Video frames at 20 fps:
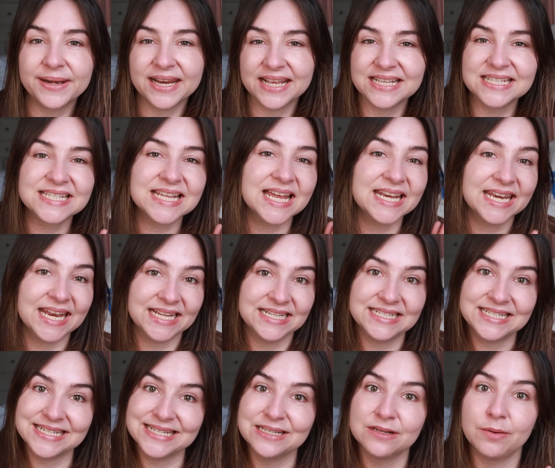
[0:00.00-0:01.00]
but it is
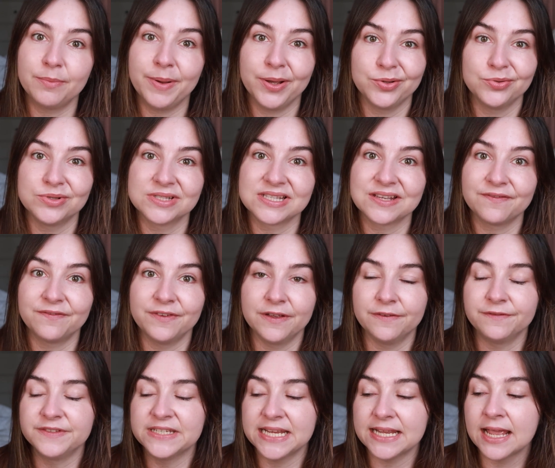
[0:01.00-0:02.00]

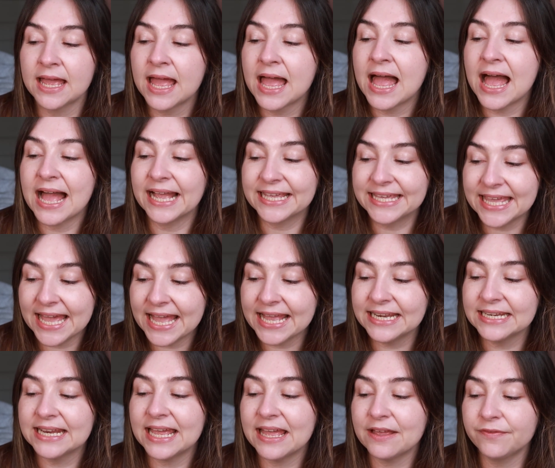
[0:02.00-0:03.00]
£19.50.
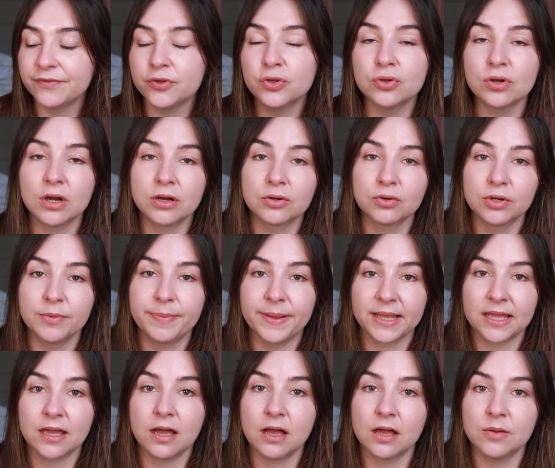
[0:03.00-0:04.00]
Again, if you are going to
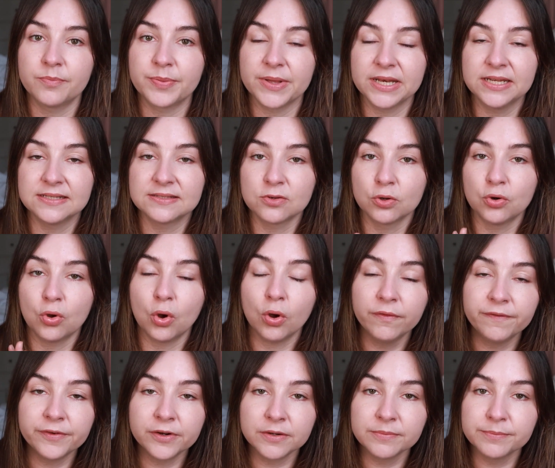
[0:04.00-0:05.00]
pick it up and it's on
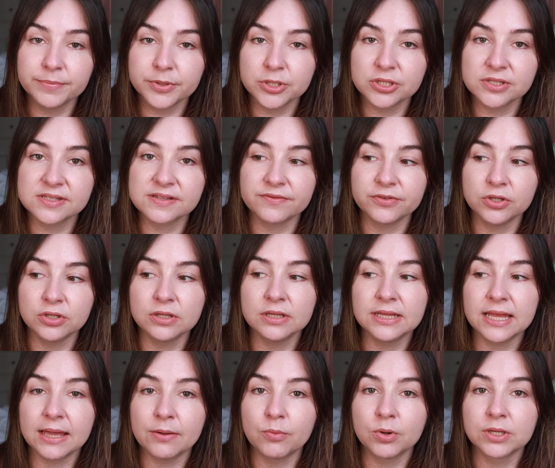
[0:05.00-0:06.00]
offer in Boots, if you
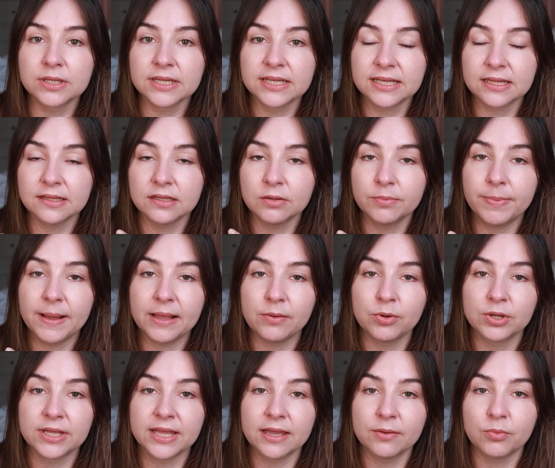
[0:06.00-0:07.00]
could get one, like a little buy
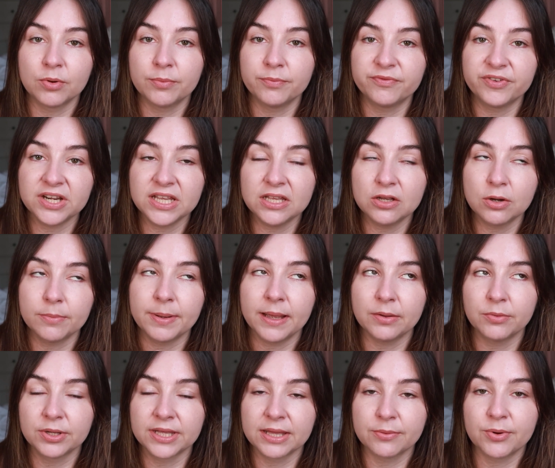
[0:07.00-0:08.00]
one, get one free, or
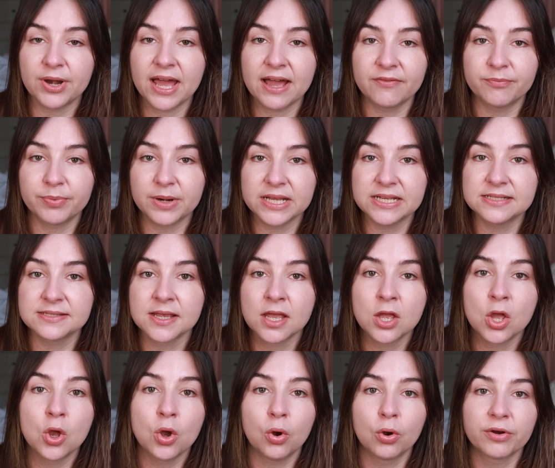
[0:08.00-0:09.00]
buy one, get one half price,
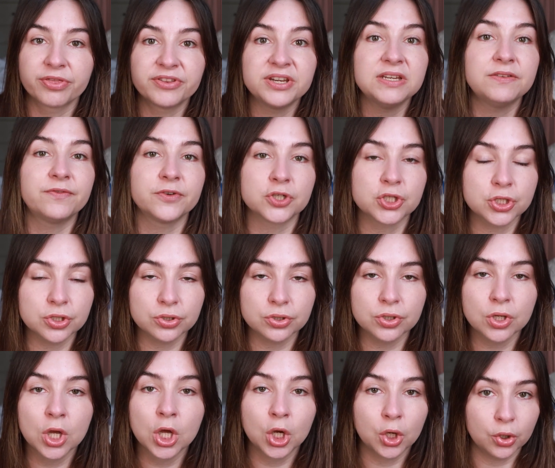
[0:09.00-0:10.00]
or 3 for
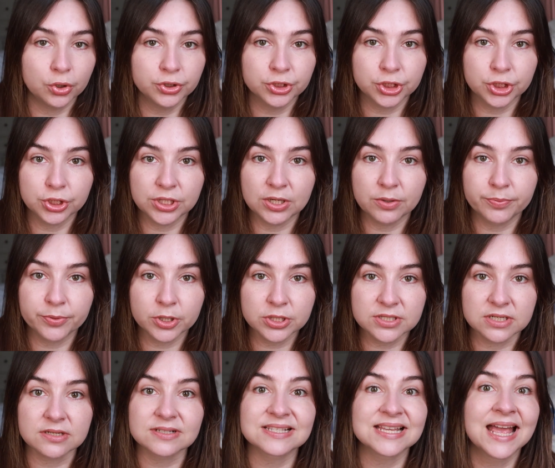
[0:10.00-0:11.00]
2 on the Curel
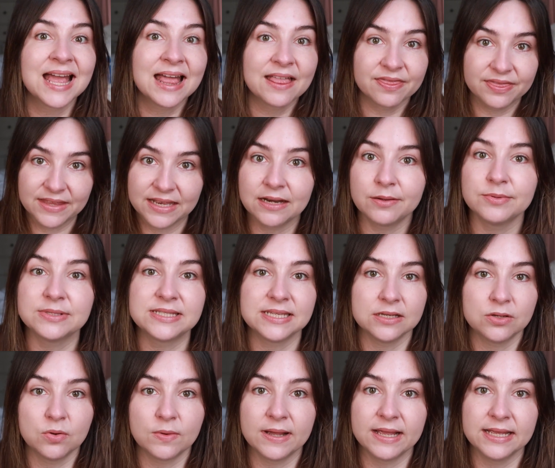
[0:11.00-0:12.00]
products, then I would
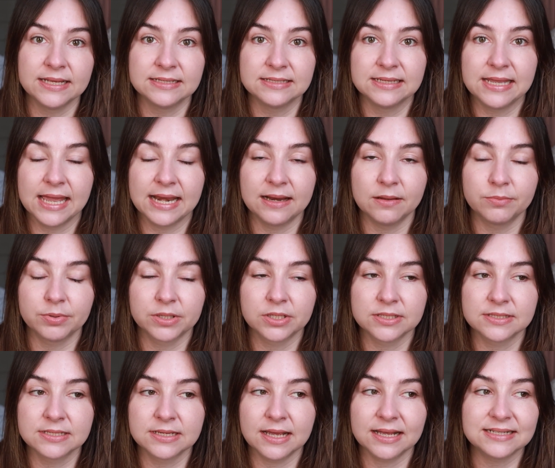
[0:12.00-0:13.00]
say go ahead, get it,
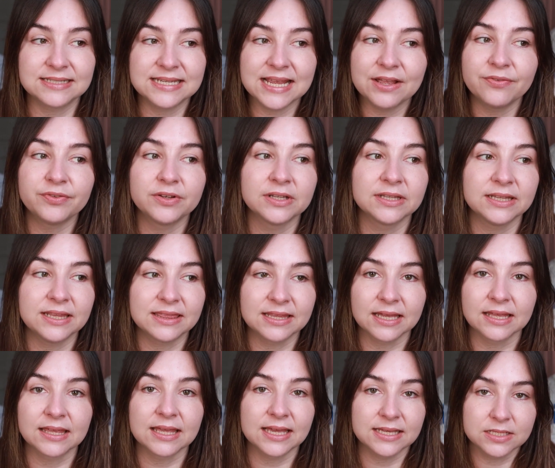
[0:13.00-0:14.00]
because I definitely
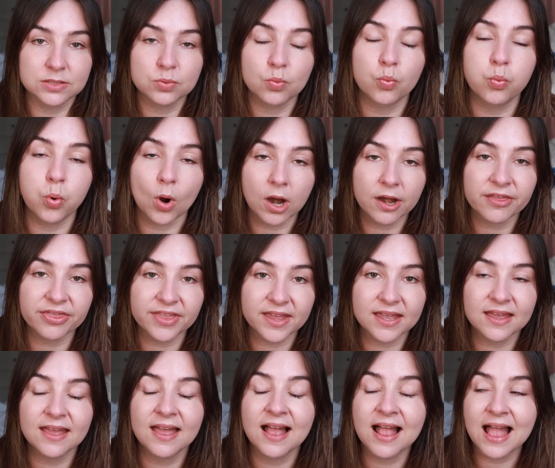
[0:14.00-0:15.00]
think it is worth
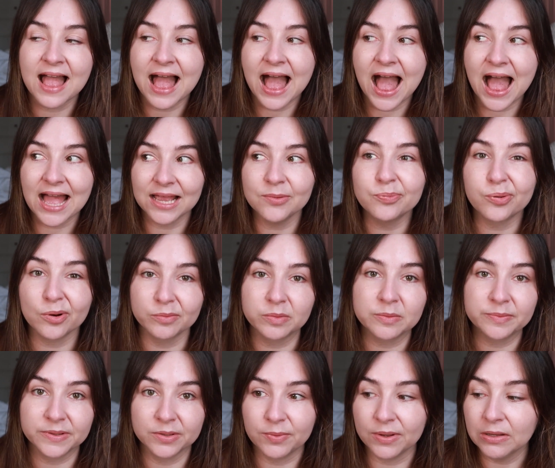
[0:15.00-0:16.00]
it. I
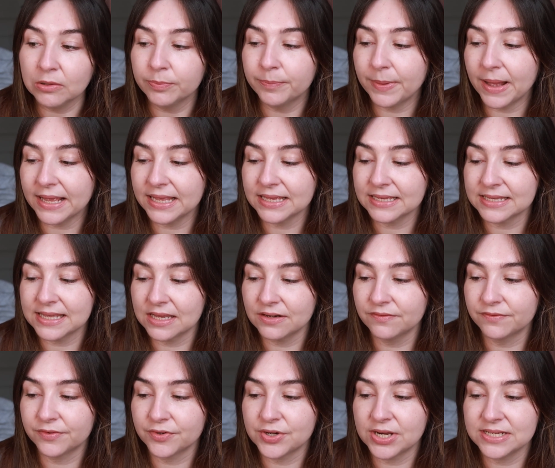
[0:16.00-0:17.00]
probably will buy it
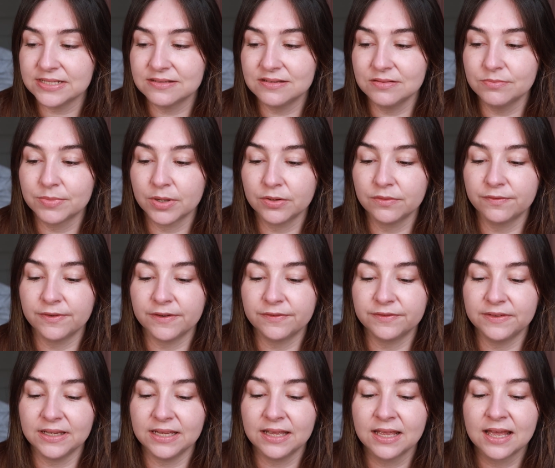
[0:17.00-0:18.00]
again for
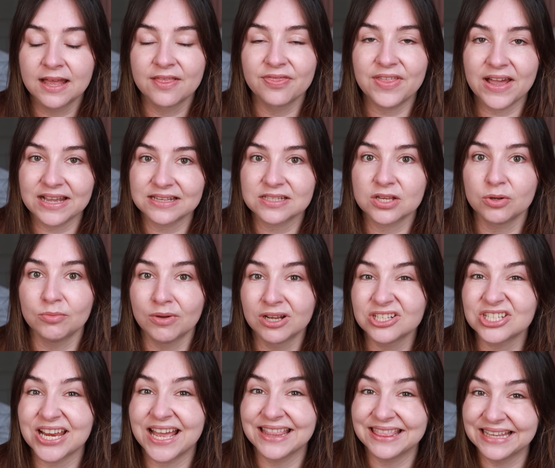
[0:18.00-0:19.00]
£19.50. That's how
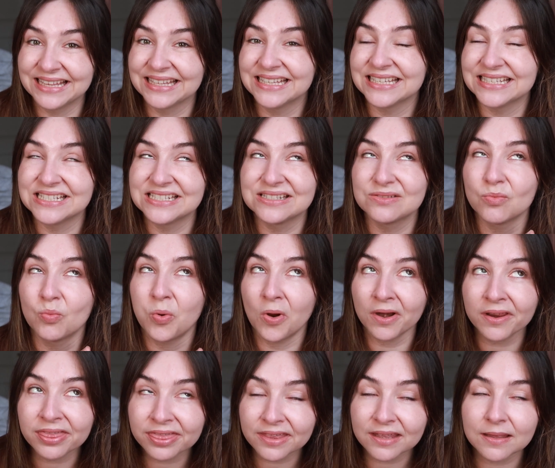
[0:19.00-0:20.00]
much I think it is
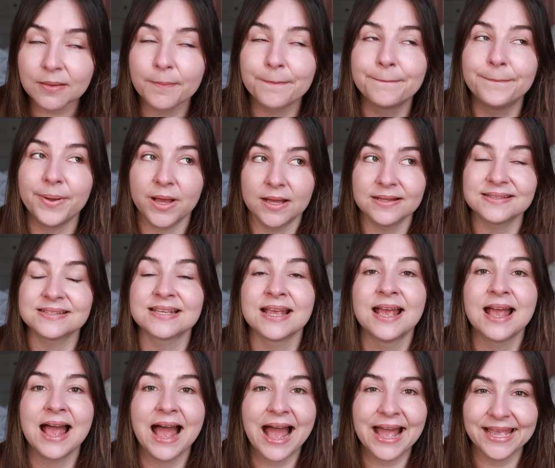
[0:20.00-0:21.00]
worth it. But
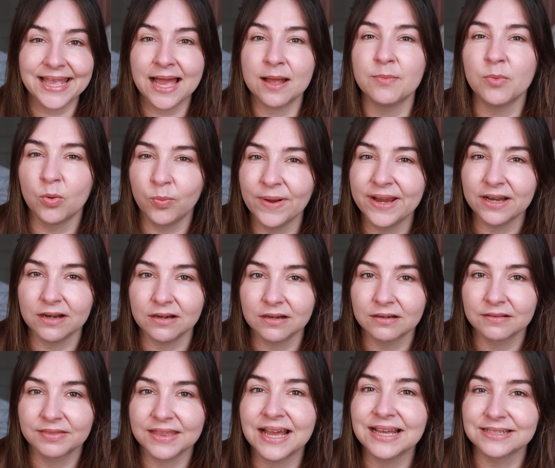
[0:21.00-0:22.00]
I am
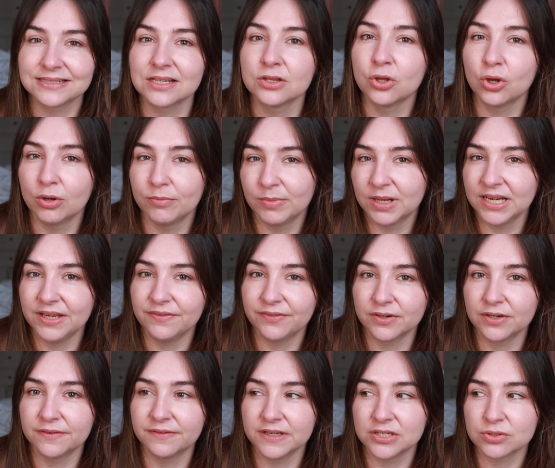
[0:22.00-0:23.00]
aware that is a lot of money
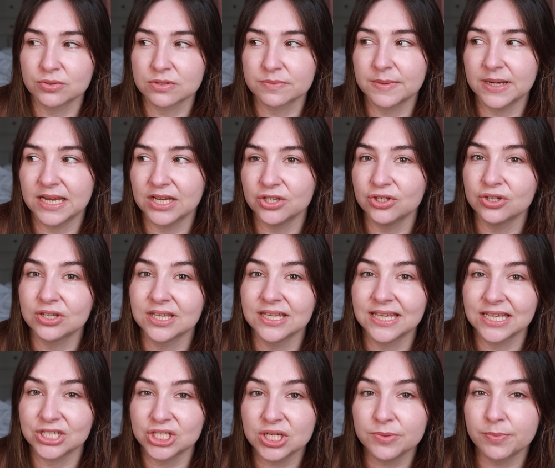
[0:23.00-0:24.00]
for a facial spray, and you can
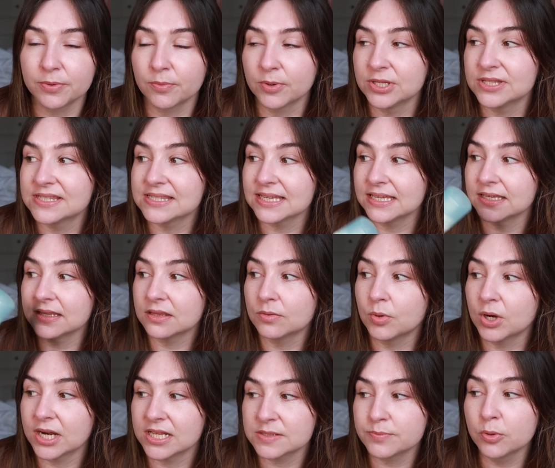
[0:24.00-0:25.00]
get cheaper ones like the
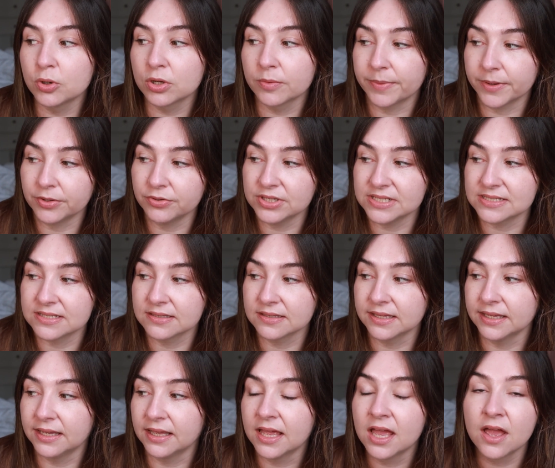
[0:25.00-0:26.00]
one I spoke about
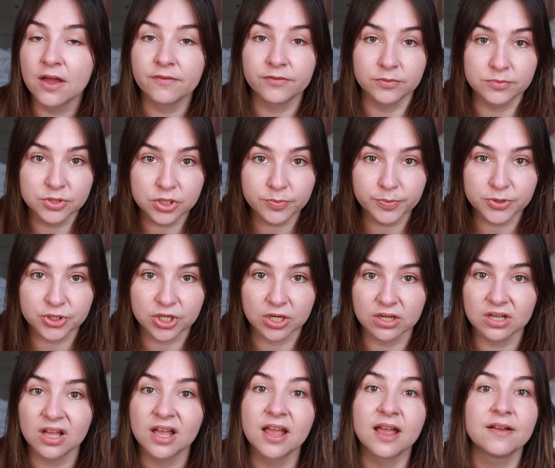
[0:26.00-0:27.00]
recently from
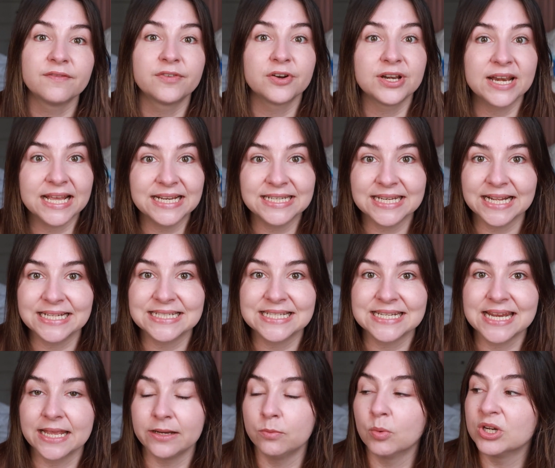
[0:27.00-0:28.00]
Superdrug for
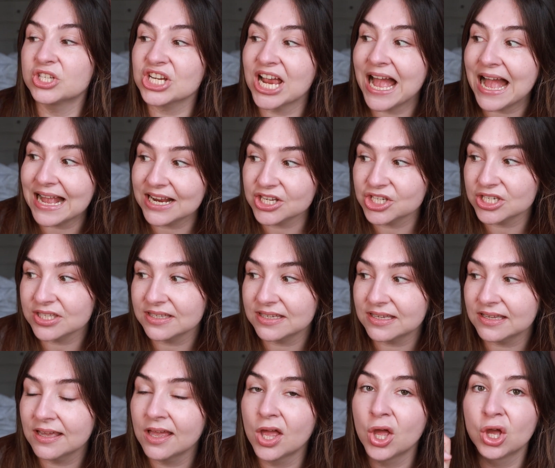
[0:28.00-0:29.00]
£9.99, which
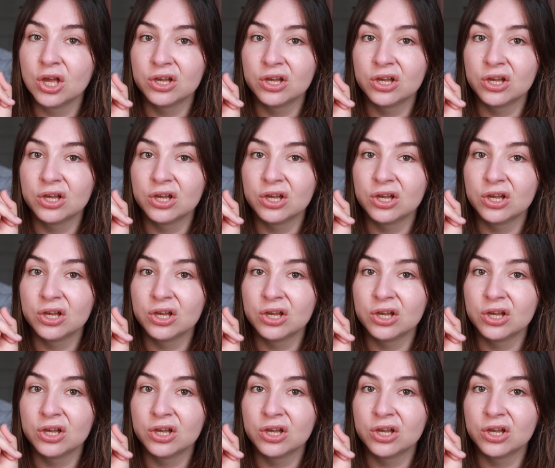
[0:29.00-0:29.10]
actually,